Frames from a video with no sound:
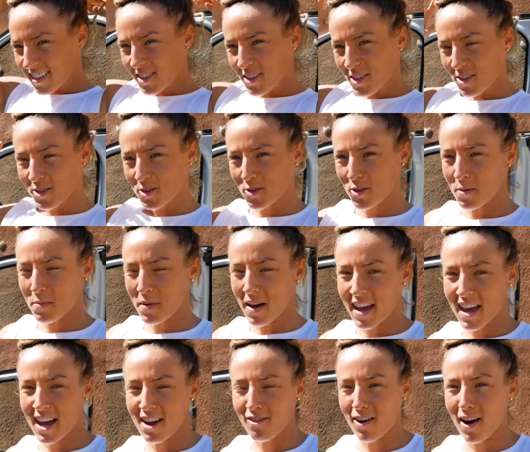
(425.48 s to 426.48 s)
Just sorting my
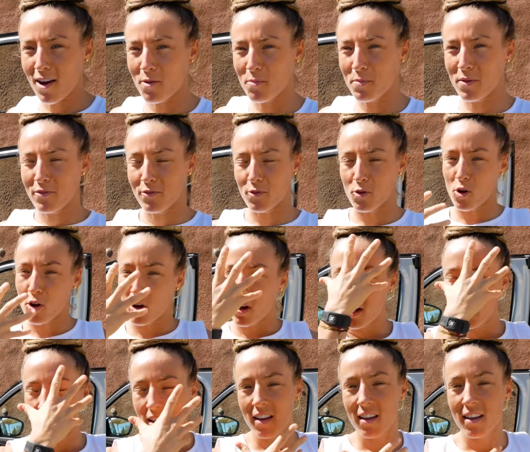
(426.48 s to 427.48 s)
hair out
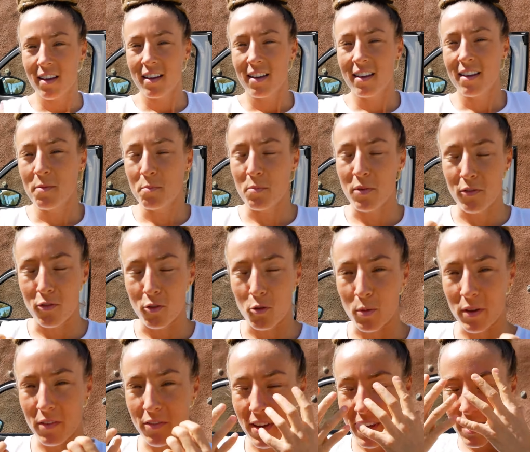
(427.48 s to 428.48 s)
before
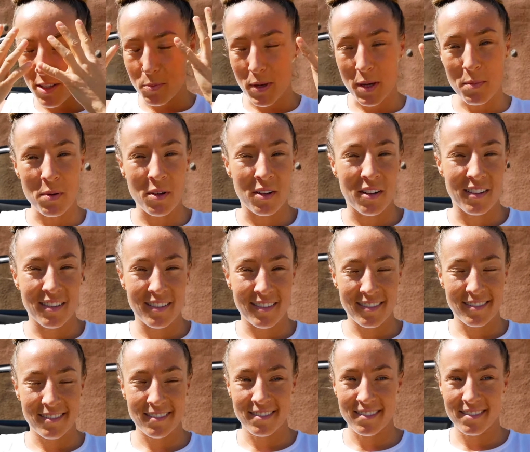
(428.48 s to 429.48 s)
we face people.
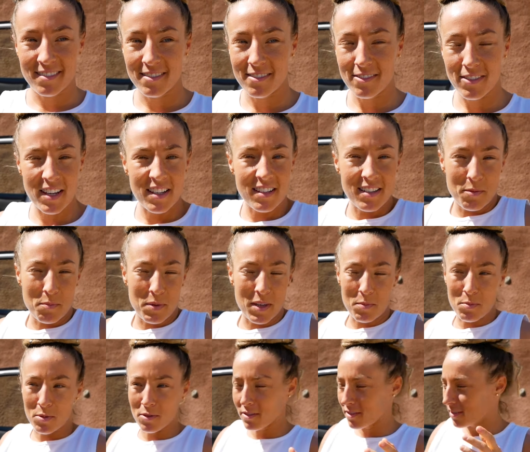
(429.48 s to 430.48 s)
Facing
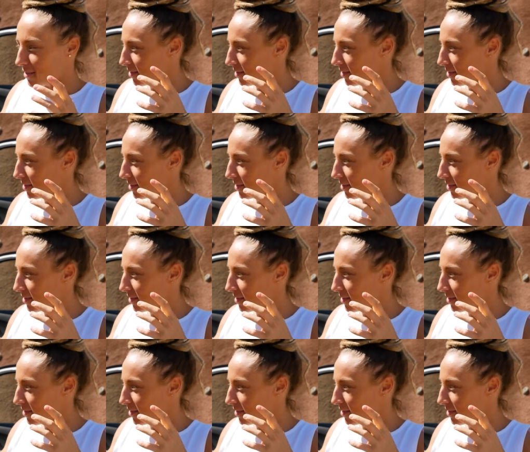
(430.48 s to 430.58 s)
people.